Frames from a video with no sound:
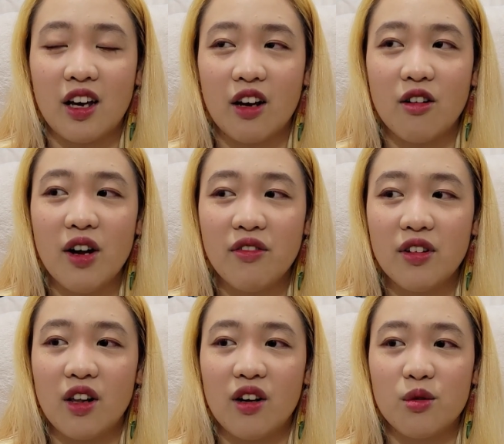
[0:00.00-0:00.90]
don't have a
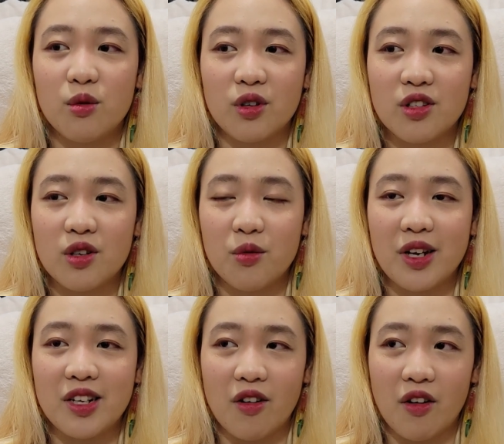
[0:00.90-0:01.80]
lot of worsted
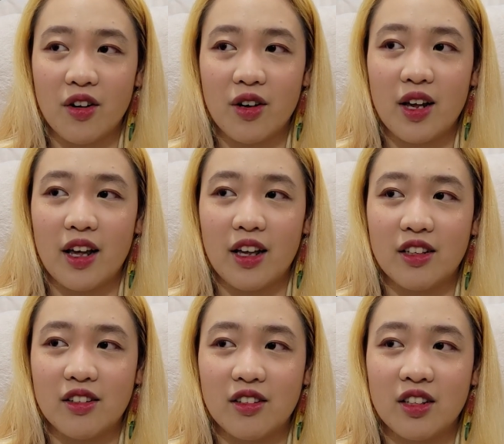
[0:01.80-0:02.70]
weight yarn,
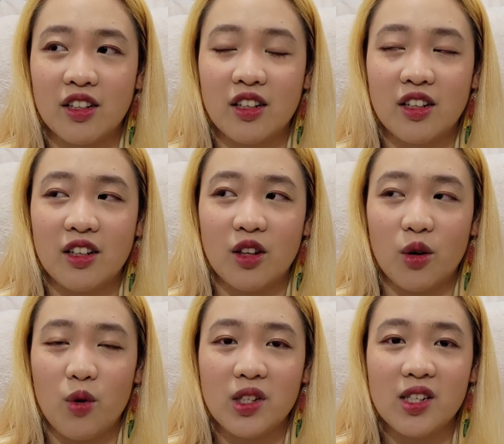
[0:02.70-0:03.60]
and the
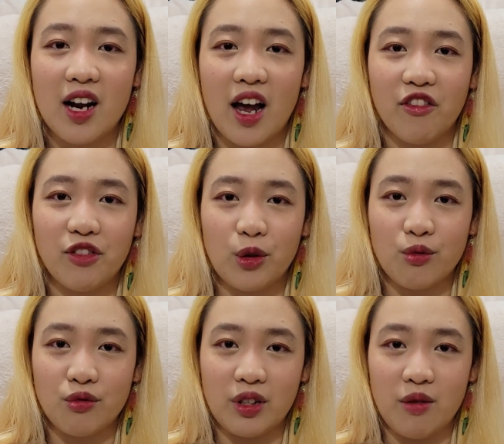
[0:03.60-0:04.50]
ones that I have don't
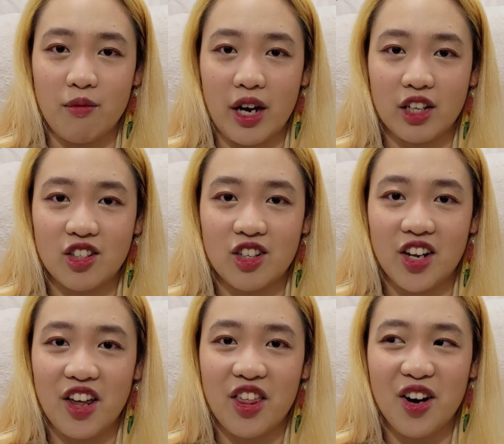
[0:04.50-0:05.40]
really match
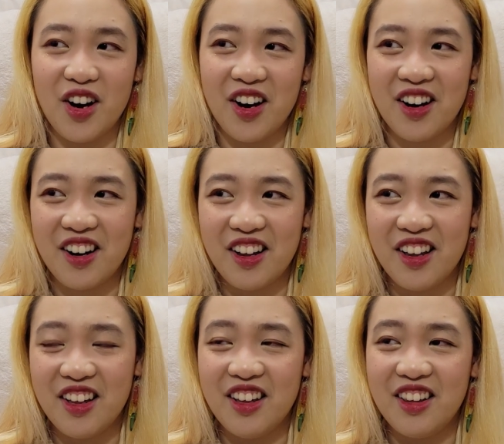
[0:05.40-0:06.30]
together.
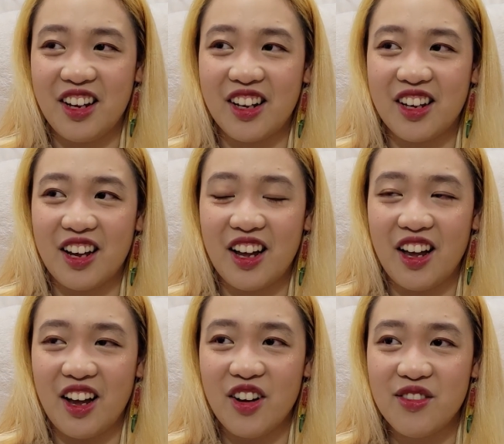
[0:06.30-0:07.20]
Like, I
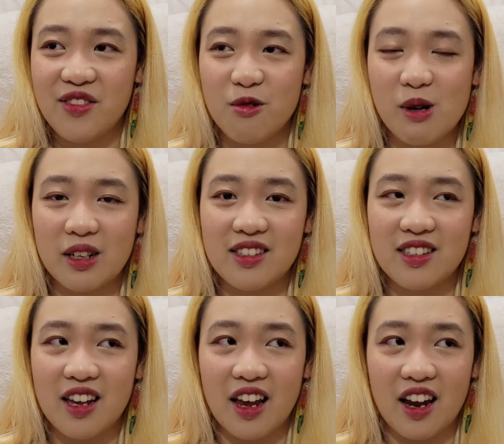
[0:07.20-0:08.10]
have one
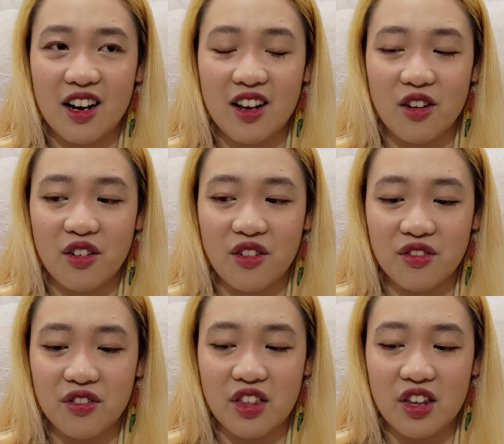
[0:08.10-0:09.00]
skein
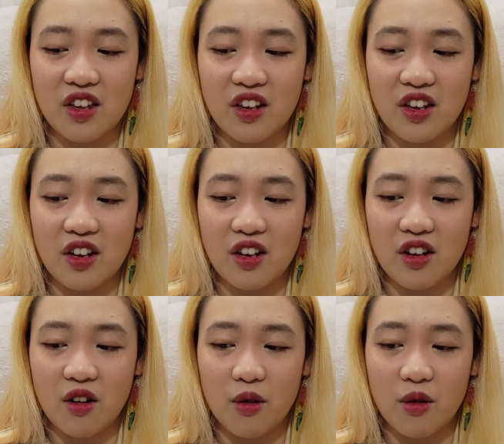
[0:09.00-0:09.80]
of the